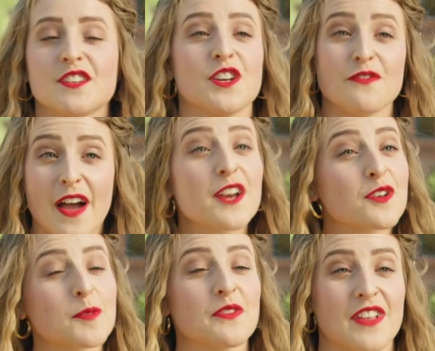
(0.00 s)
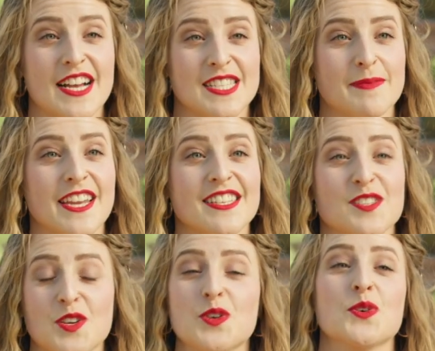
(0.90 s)
you know, find a group of classmates
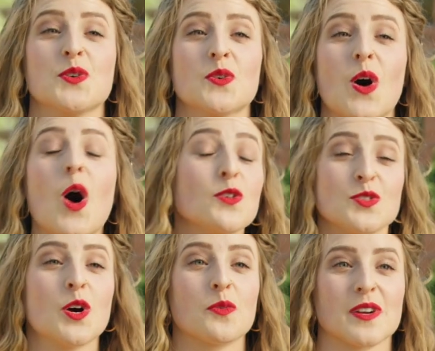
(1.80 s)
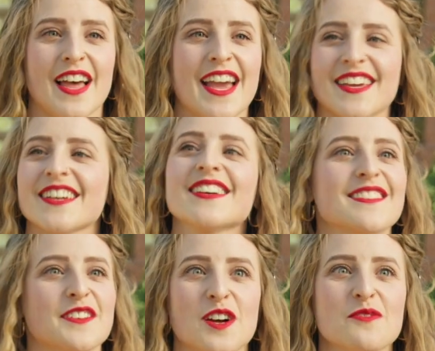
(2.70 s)
who also were like,
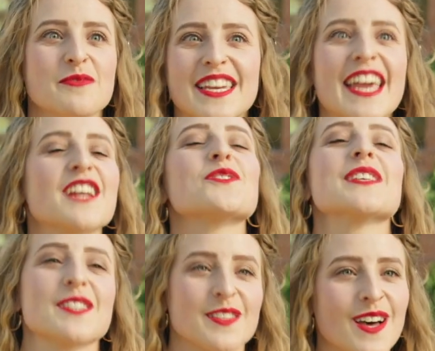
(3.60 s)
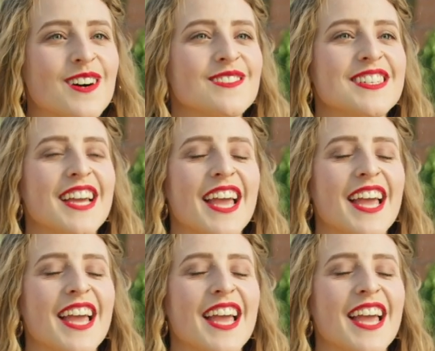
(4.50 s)
you know, we can't do this alone,